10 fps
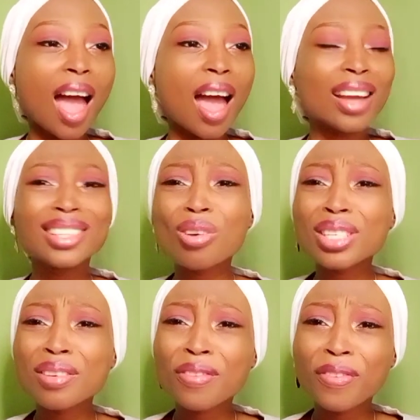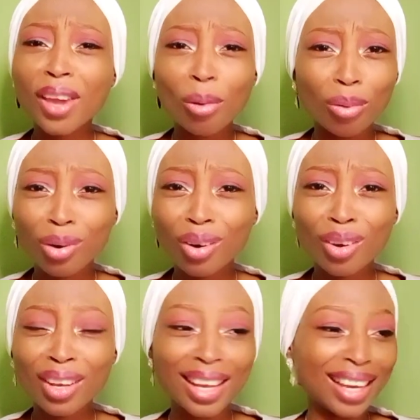It doesn't fail.
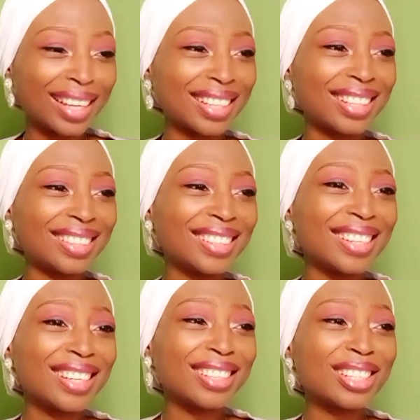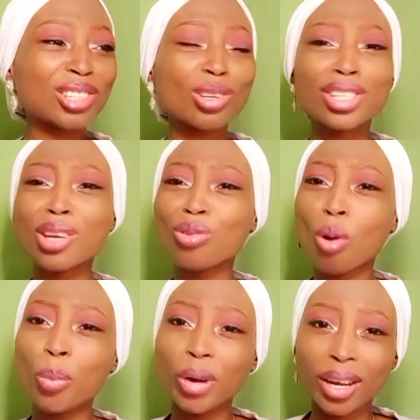Like, it's such a
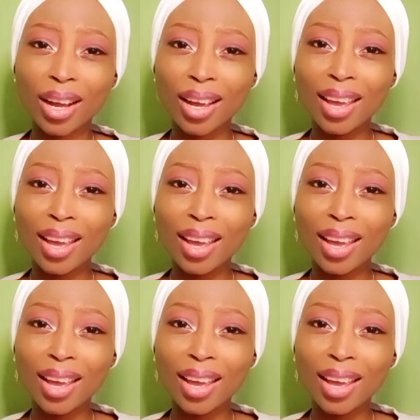no-brainer.